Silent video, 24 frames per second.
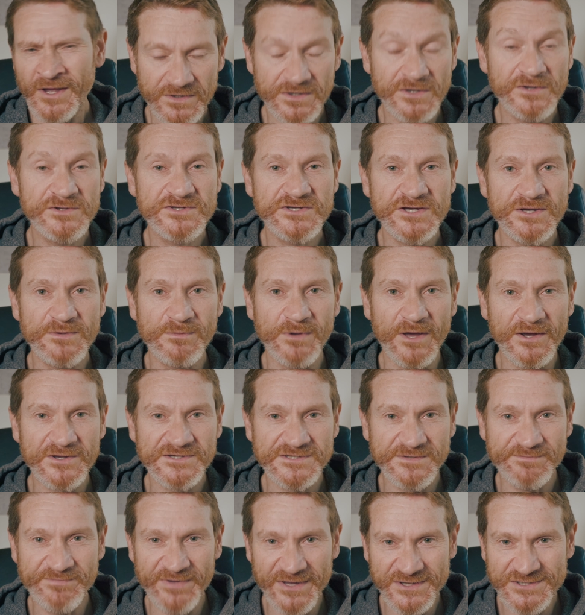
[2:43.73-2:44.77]
YouTube likes
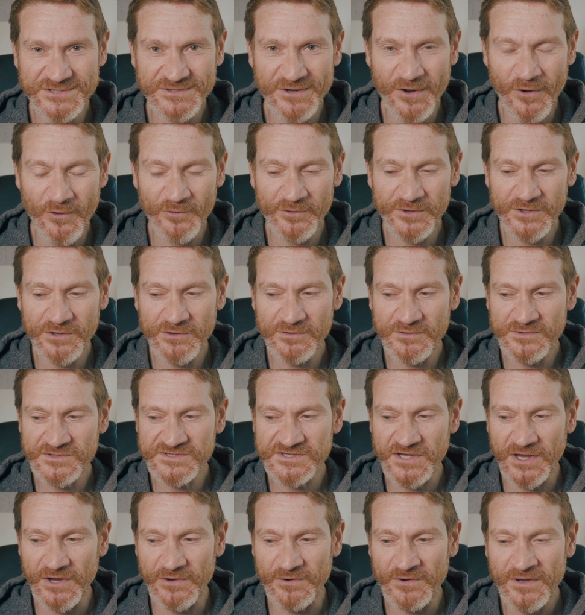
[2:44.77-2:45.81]
to pigeonhole you,
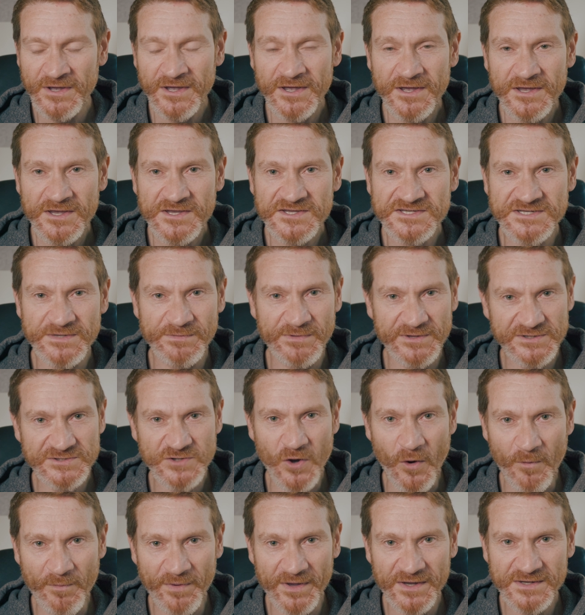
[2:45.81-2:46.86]
so some of the
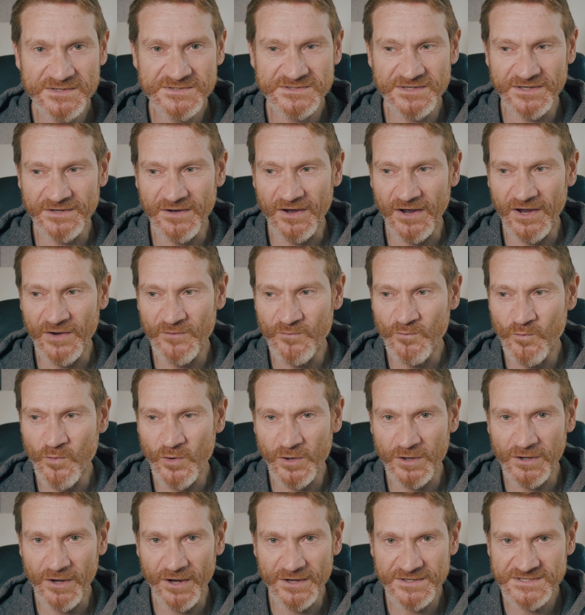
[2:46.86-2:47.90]
topics that I
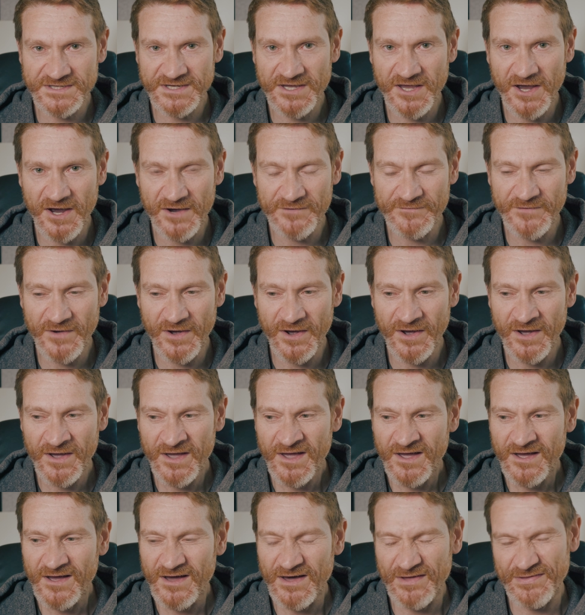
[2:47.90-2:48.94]
would like to cover
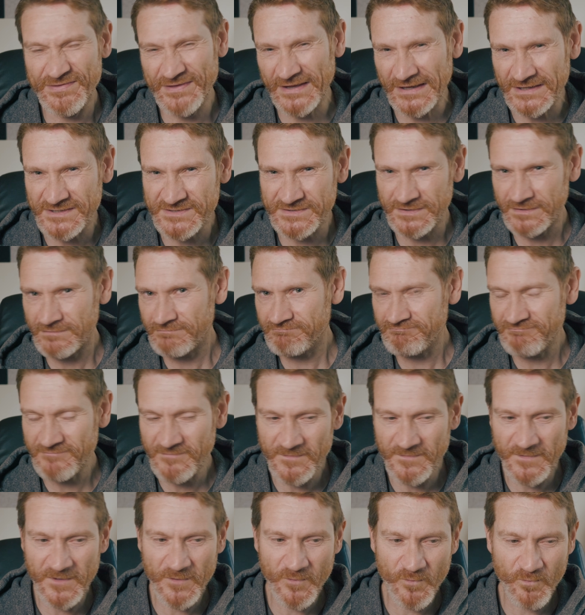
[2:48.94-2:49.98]
are things that
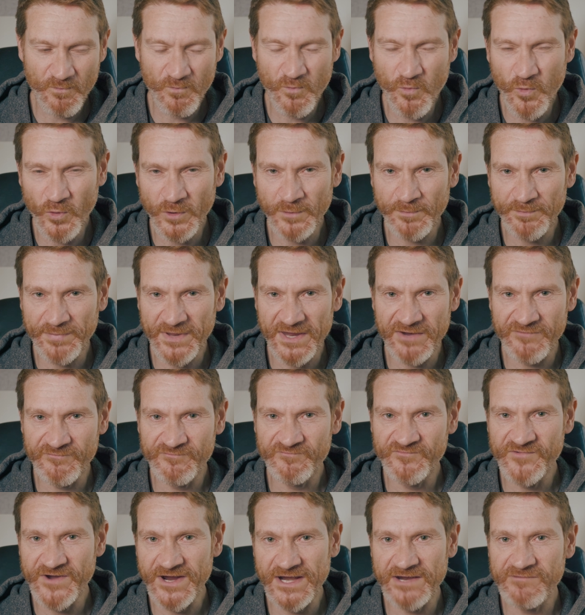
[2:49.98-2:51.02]
wouldn't be
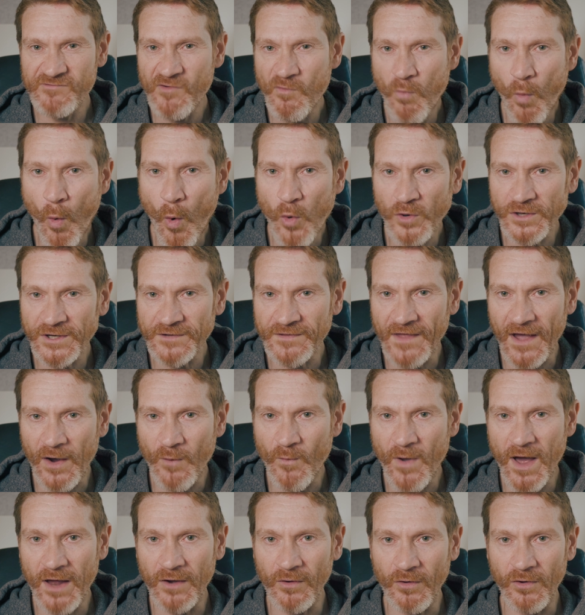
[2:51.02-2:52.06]
really rewarded that
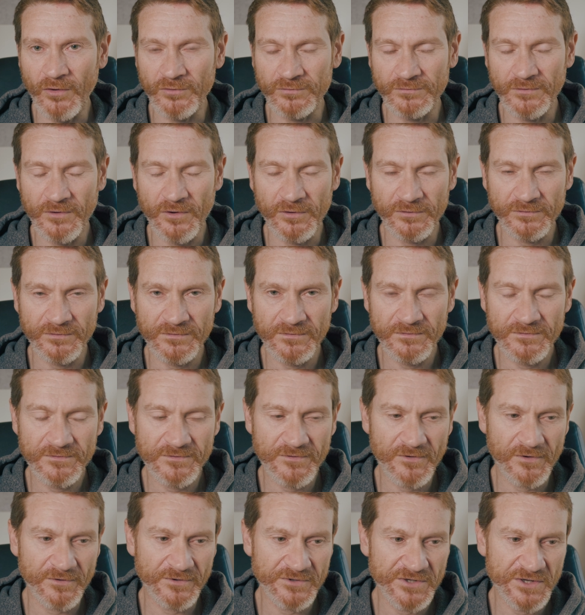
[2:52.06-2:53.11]
well on
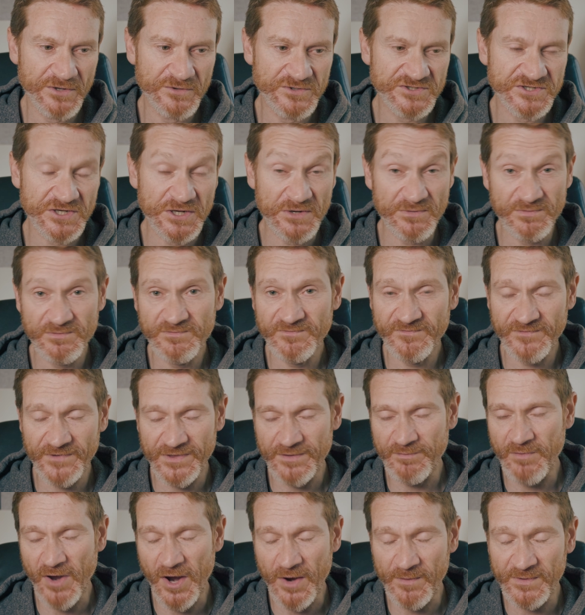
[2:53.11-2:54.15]
YouTube for
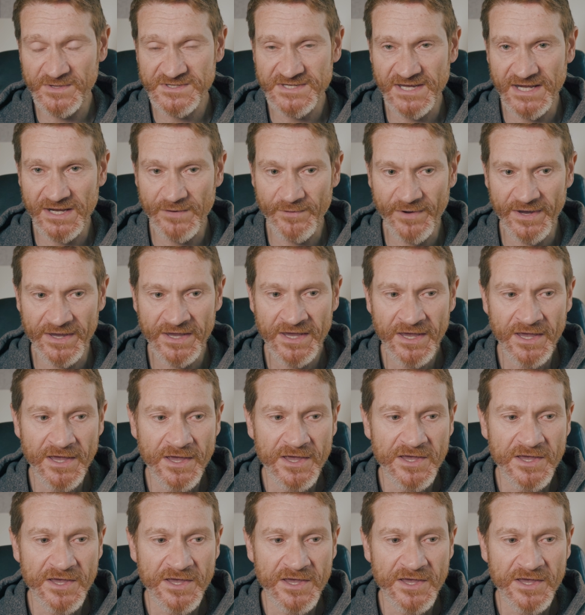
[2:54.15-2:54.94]
the moment anyway.